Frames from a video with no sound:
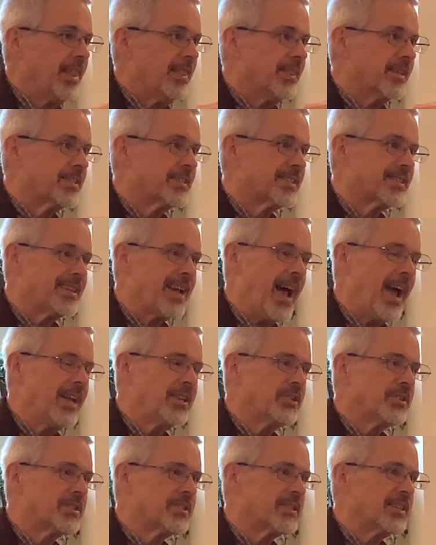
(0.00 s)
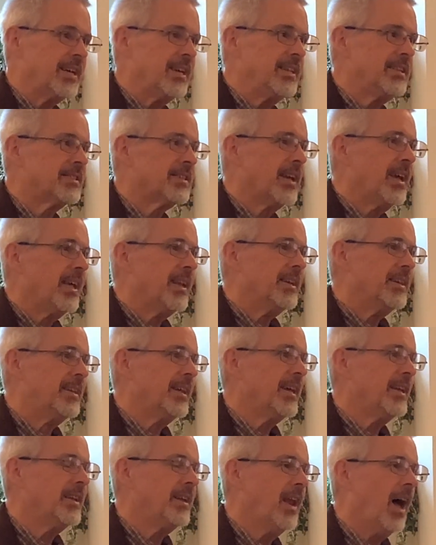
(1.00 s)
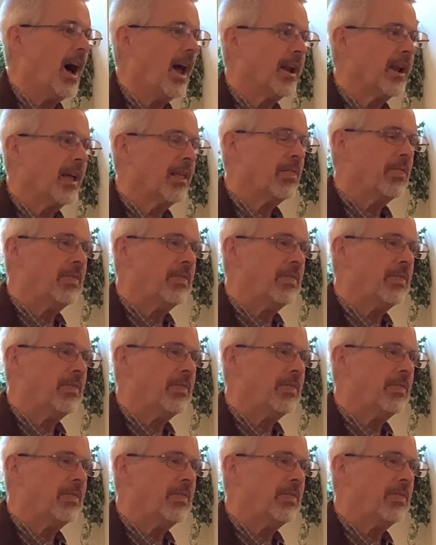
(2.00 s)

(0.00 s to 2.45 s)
The Sadducees did not.